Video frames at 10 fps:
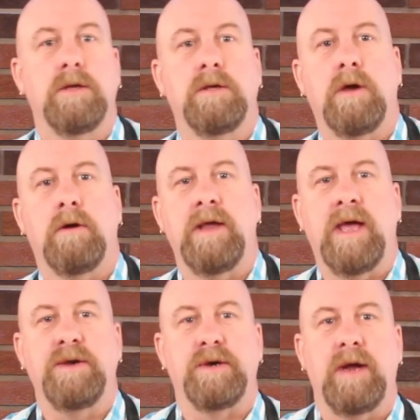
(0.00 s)

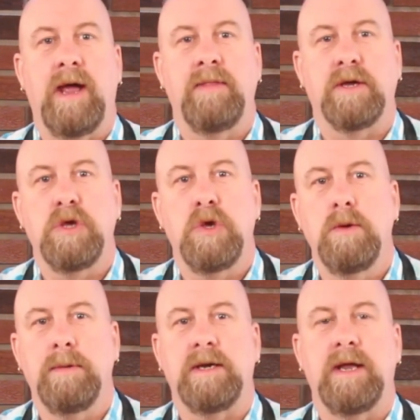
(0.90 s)
coriander and the
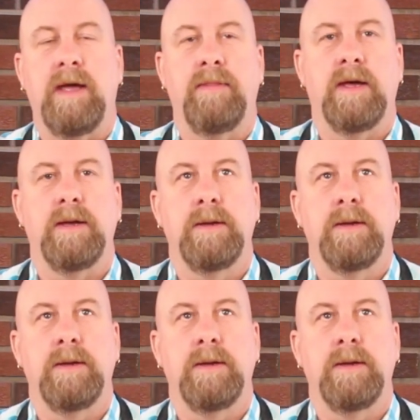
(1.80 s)
cumin and